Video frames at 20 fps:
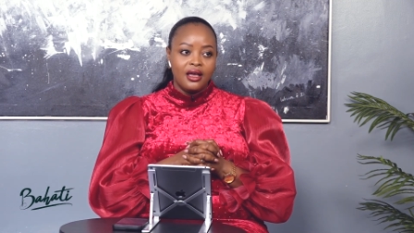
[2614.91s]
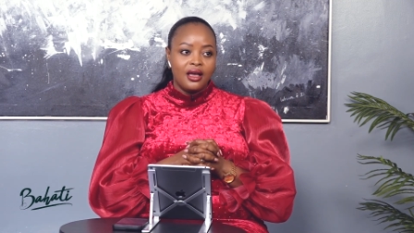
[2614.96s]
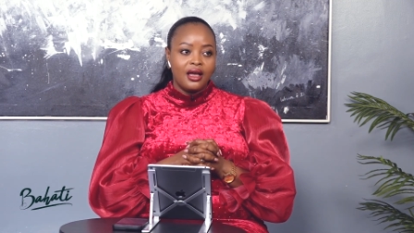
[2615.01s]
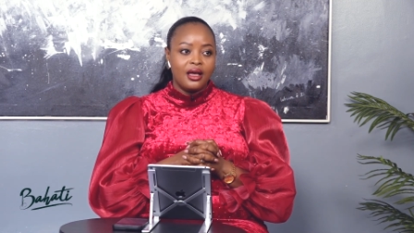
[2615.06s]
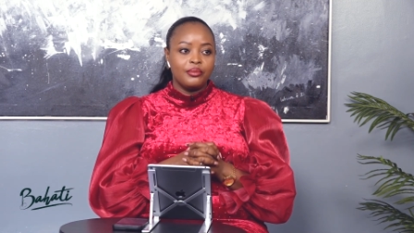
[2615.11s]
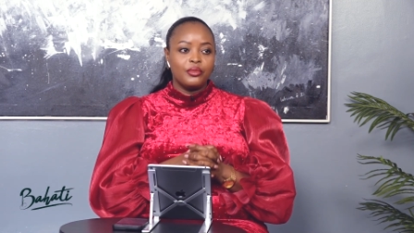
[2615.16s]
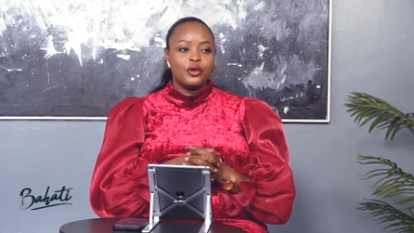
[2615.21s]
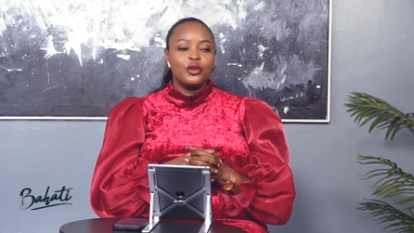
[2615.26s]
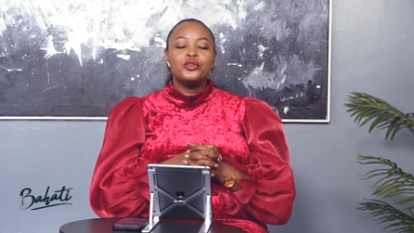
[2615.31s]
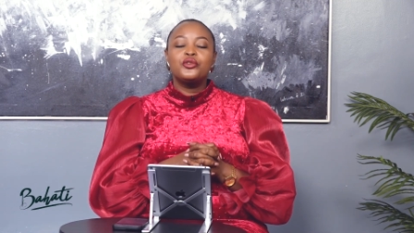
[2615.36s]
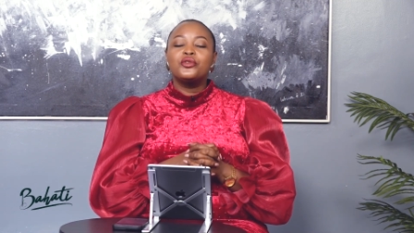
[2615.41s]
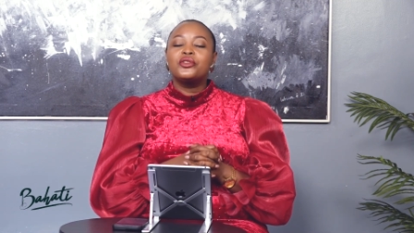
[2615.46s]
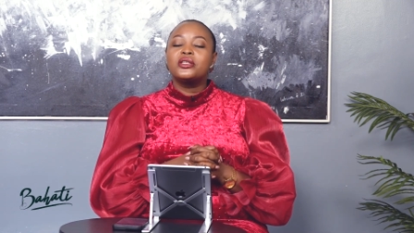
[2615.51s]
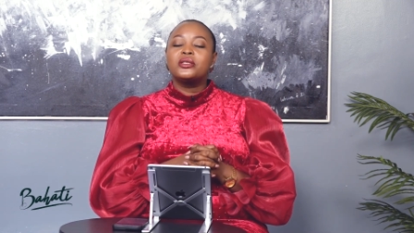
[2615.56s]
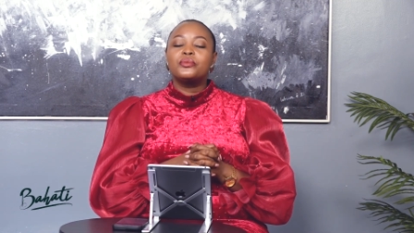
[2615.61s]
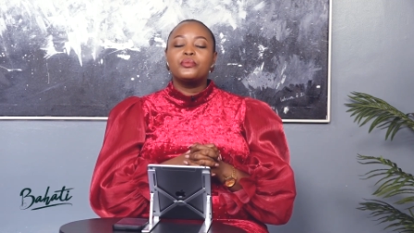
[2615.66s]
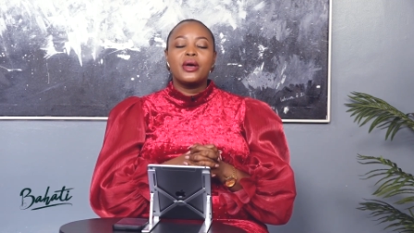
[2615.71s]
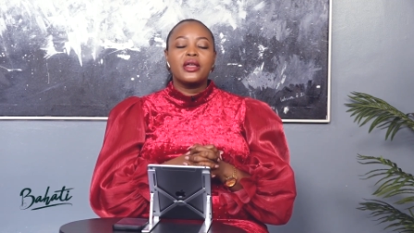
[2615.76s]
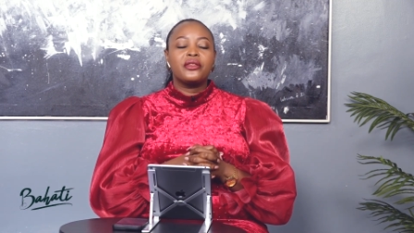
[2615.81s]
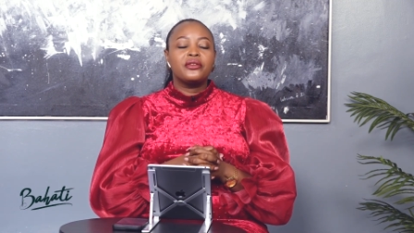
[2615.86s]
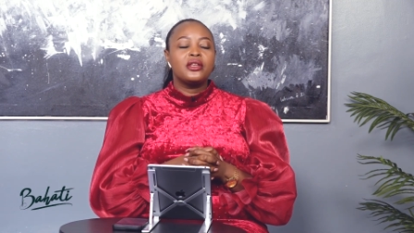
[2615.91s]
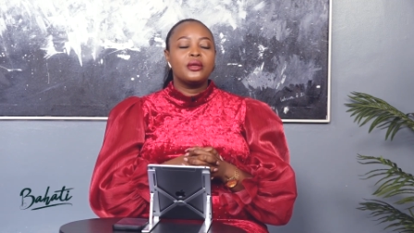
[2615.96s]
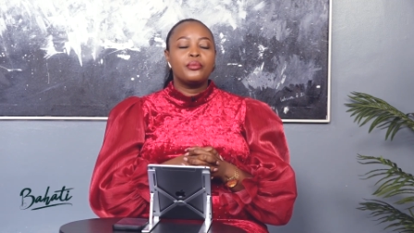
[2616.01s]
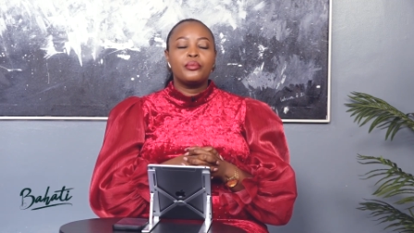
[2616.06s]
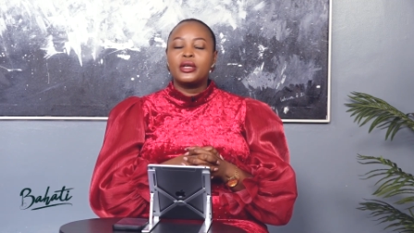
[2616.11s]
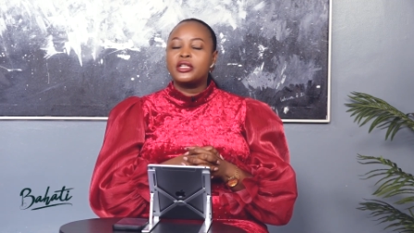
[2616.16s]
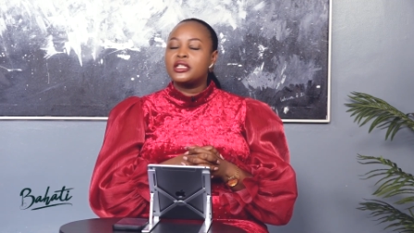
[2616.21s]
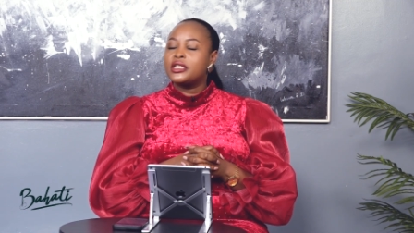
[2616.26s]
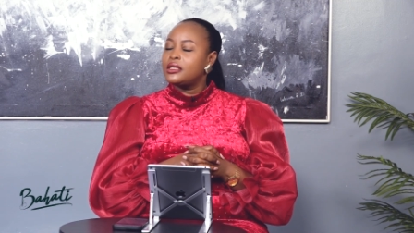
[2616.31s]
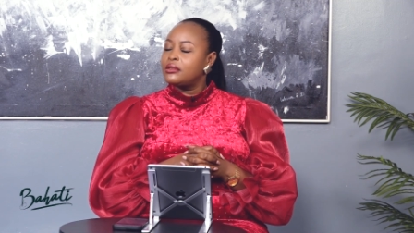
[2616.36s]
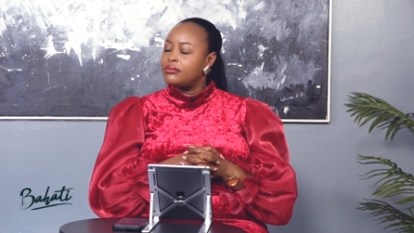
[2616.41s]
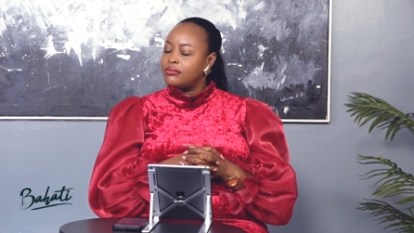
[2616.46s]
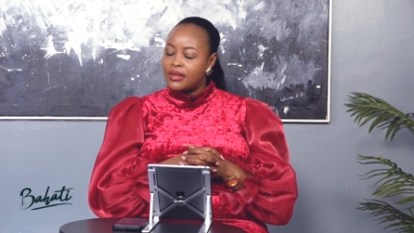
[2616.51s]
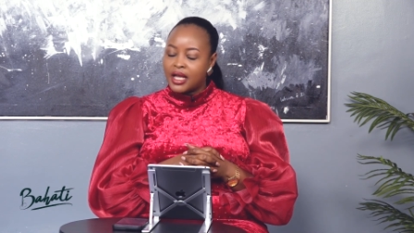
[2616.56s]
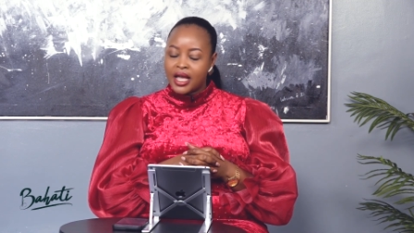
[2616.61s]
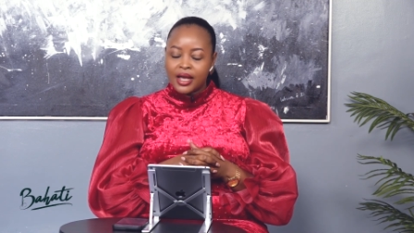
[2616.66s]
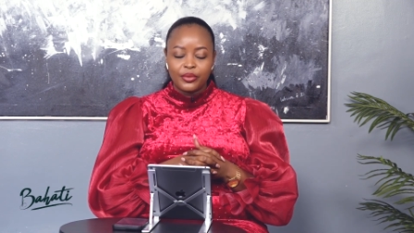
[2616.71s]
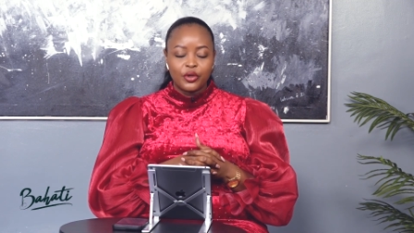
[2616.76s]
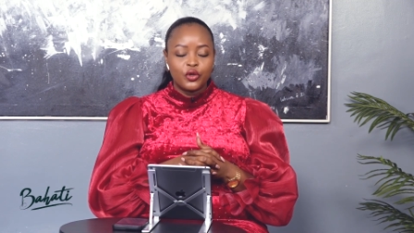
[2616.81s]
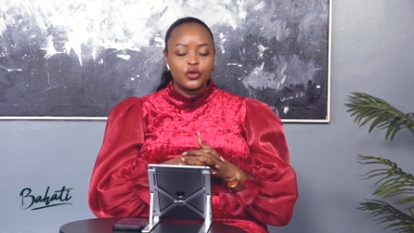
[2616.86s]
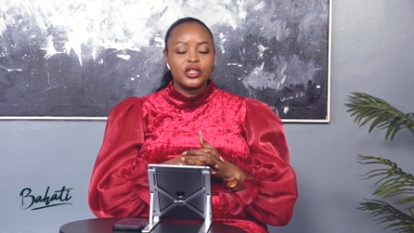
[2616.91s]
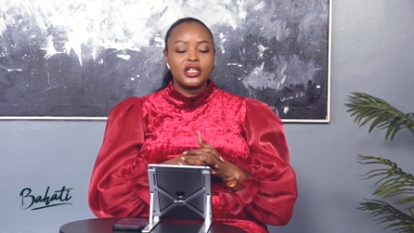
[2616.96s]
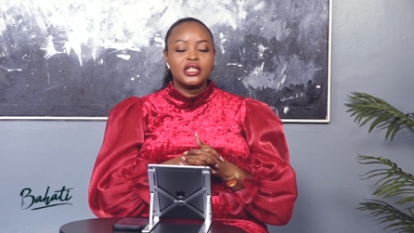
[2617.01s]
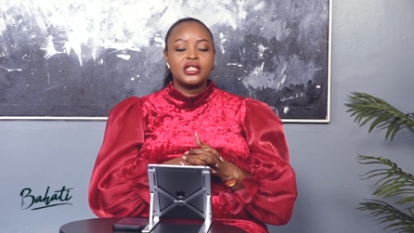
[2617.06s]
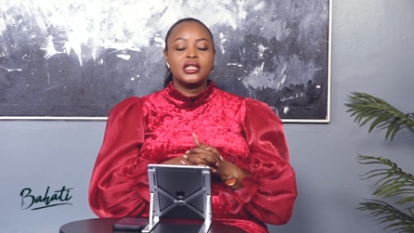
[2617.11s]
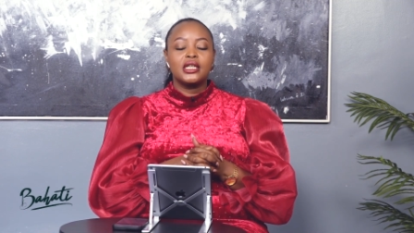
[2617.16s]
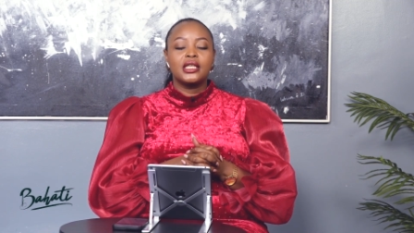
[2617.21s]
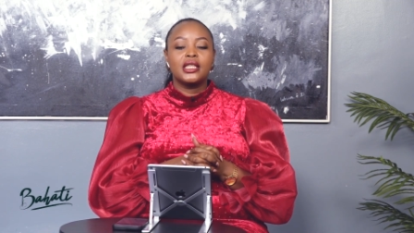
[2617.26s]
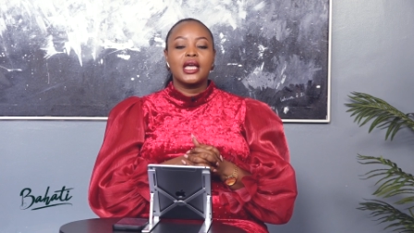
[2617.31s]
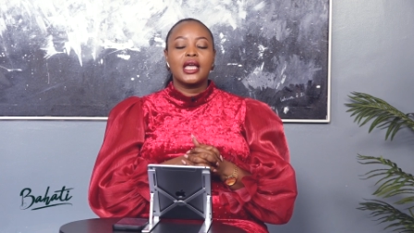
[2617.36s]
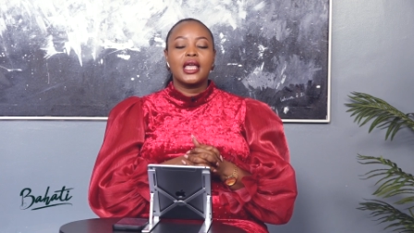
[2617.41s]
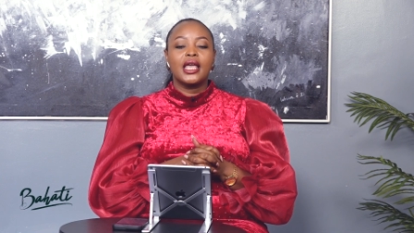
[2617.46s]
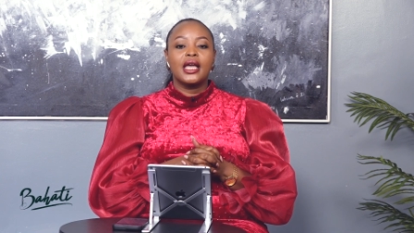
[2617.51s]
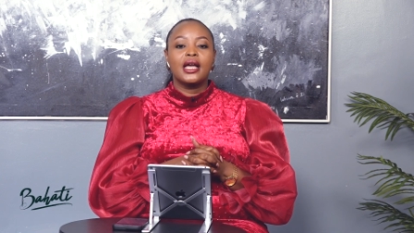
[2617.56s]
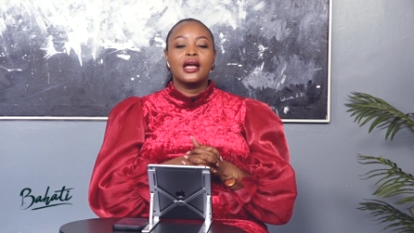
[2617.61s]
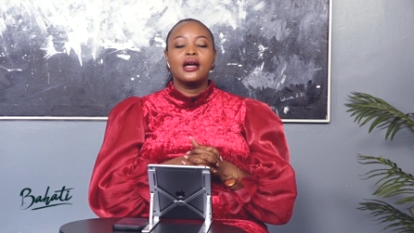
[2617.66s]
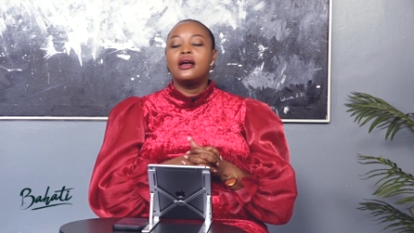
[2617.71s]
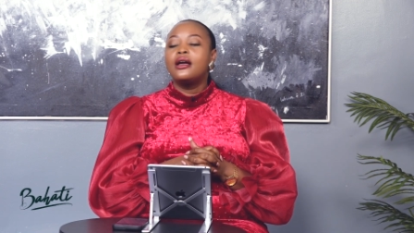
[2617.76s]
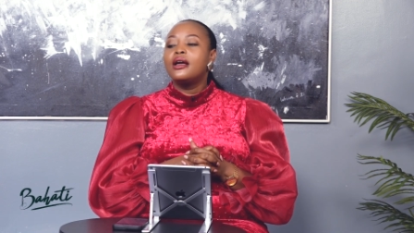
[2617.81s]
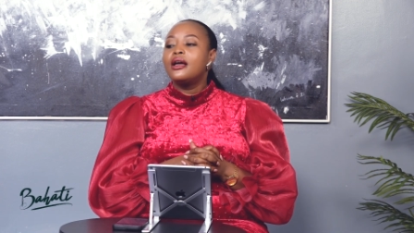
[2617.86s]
I'm going to this birthday party. I'm not eating the cake.